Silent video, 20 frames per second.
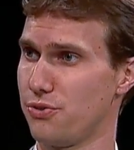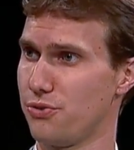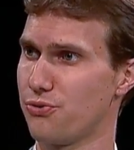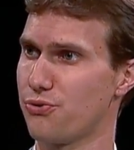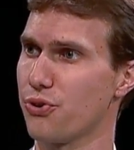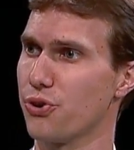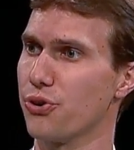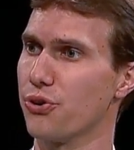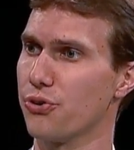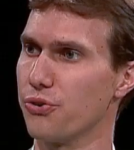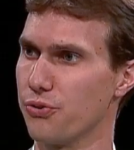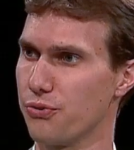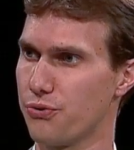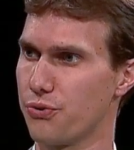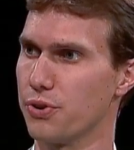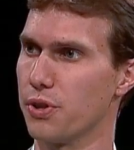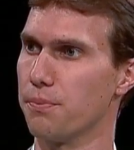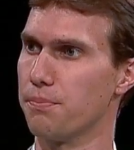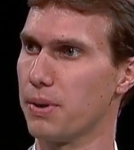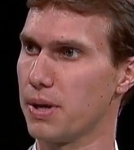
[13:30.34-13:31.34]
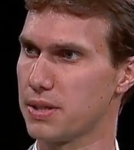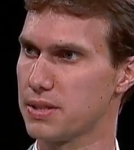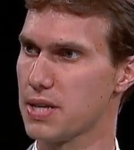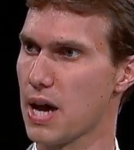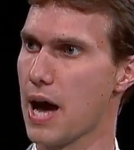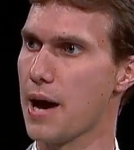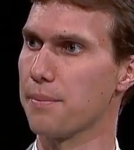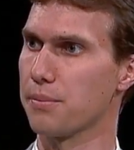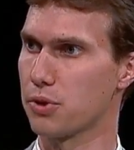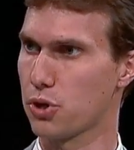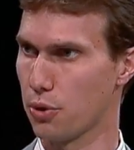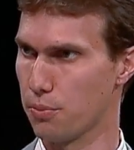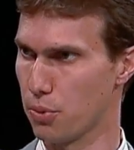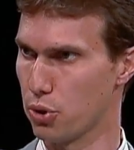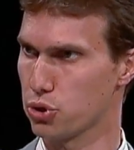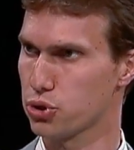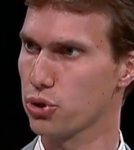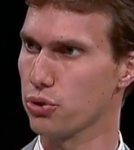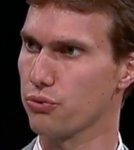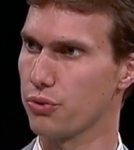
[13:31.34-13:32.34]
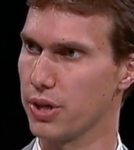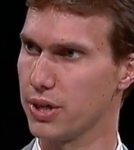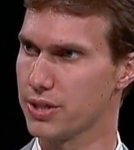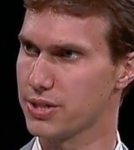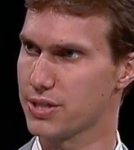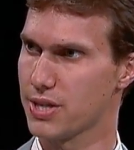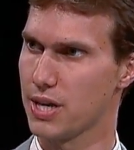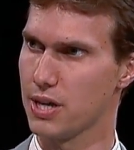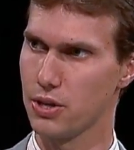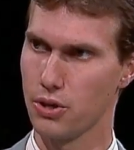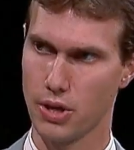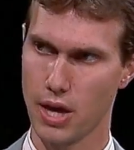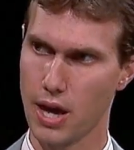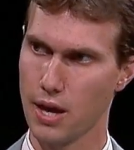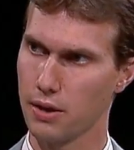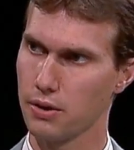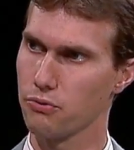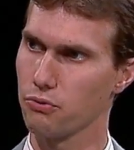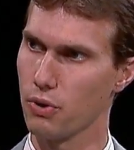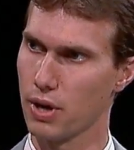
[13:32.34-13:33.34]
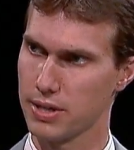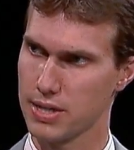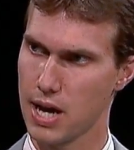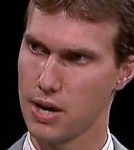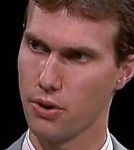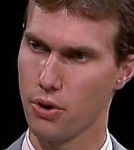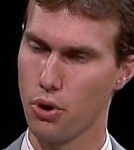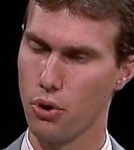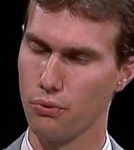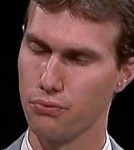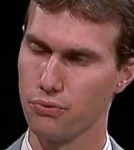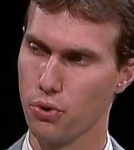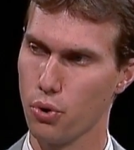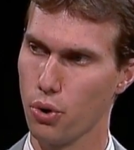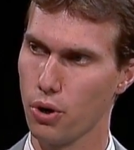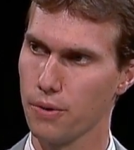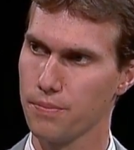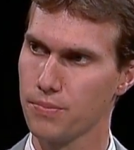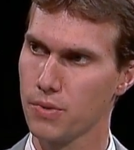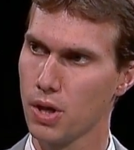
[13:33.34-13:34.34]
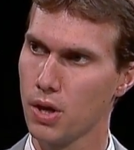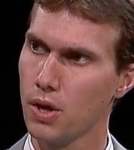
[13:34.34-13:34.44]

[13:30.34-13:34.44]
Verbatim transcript: for the big time commercial real estate. You can't rent out a whole floor.